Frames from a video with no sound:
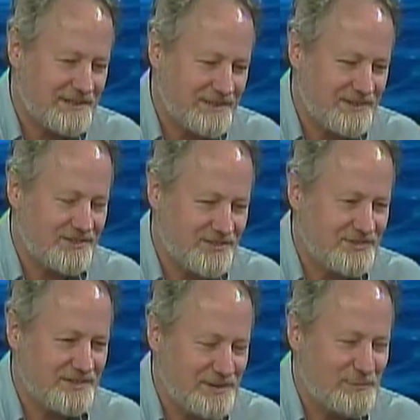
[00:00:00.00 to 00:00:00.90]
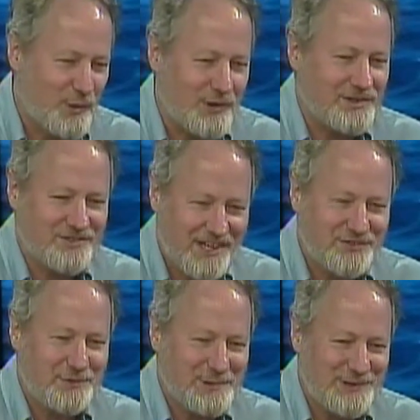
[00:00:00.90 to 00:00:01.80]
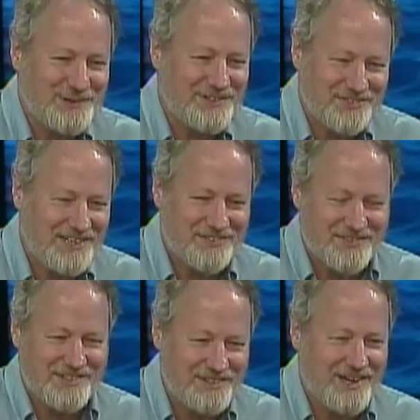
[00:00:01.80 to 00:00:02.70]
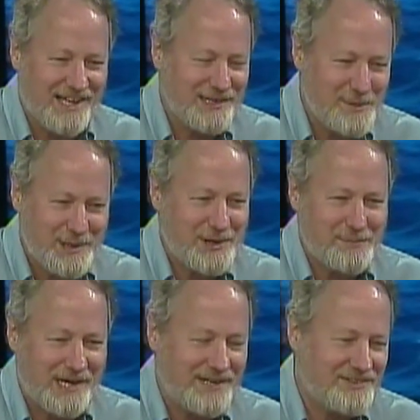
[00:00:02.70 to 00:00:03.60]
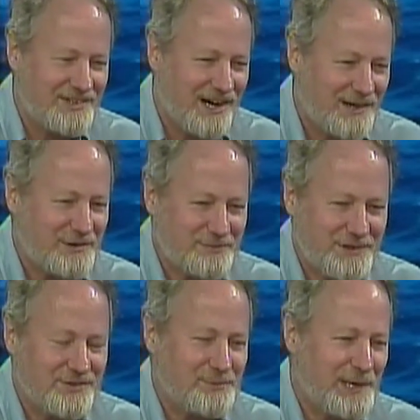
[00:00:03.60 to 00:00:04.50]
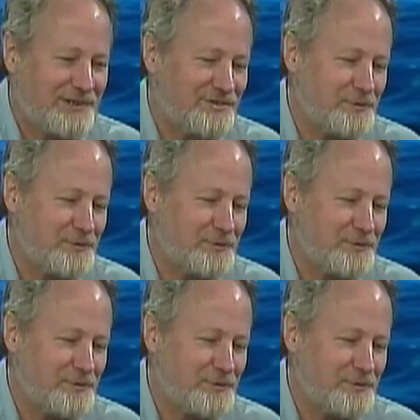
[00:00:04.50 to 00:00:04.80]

is more accessible in the sense that you're not limited by geography as much.